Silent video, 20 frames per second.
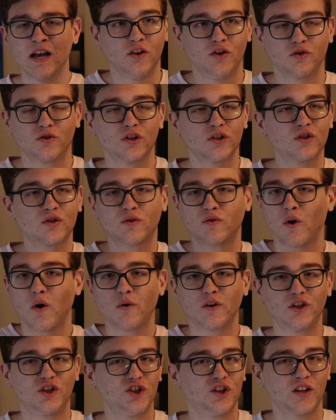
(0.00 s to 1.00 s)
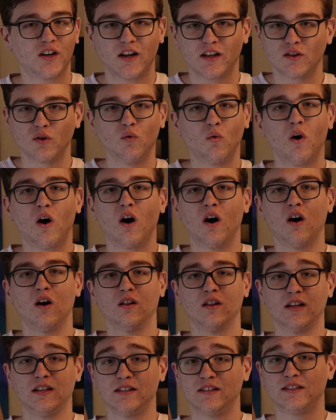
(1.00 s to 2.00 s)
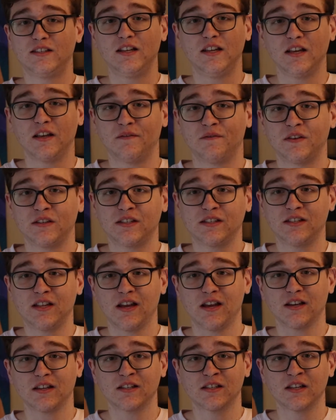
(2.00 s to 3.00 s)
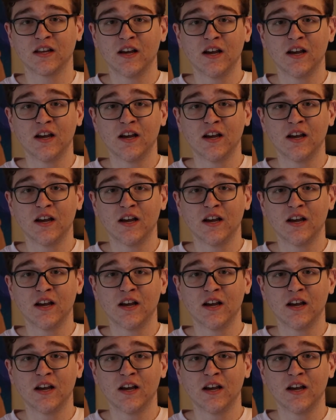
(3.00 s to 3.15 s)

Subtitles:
You're just throwing shit at the wall and seeing if it sticks.